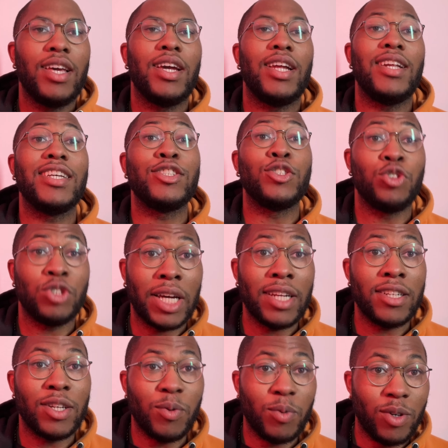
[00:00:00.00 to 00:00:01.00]
in this
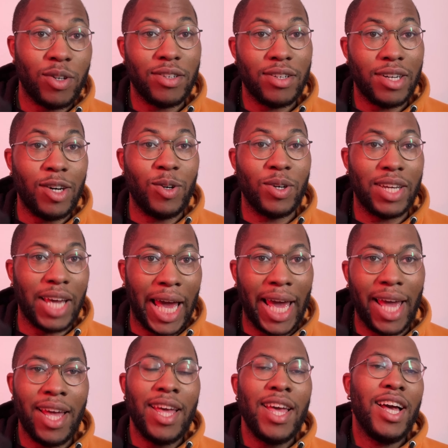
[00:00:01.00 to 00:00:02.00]
gender war,
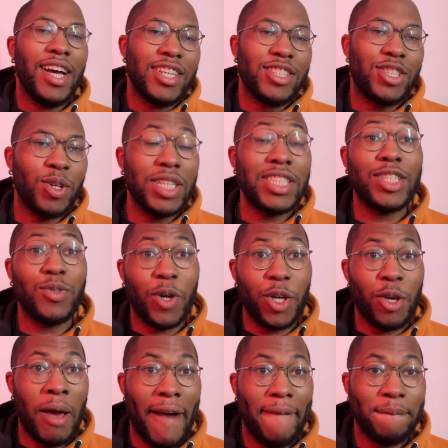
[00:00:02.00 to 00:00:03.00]
okay? So this is what
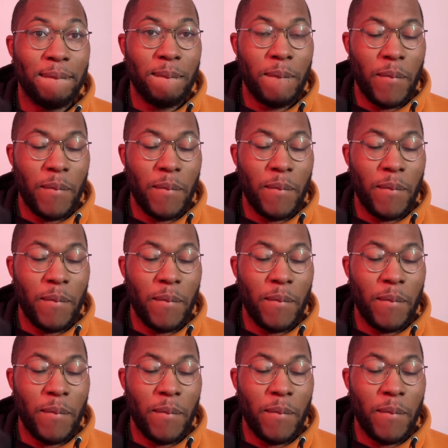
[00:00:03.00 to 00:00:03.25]
you have.